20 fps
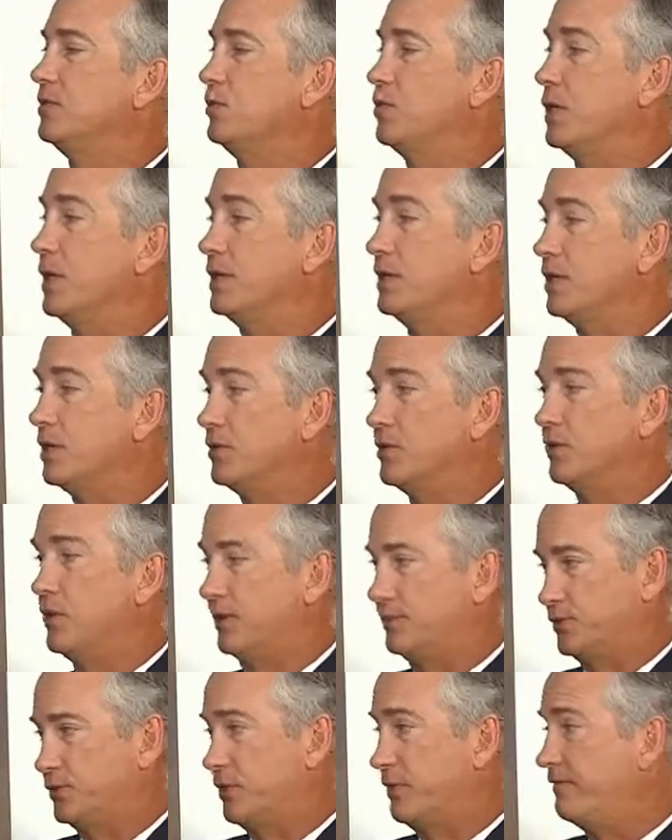
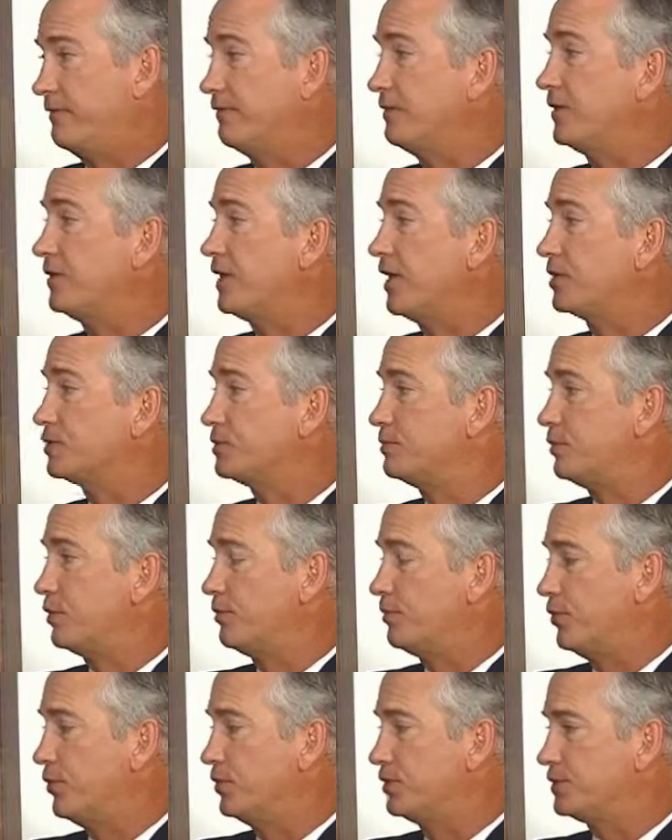$50,000 per
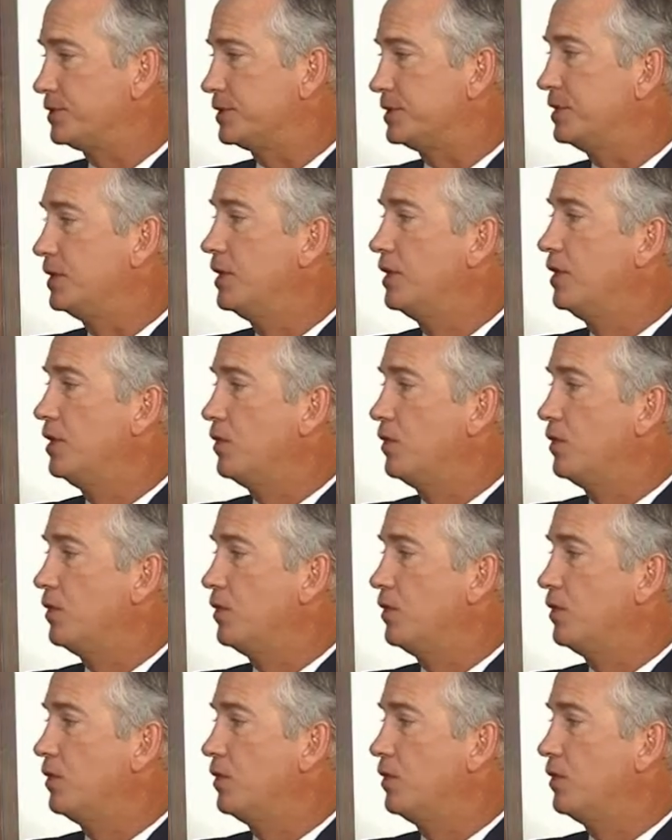person,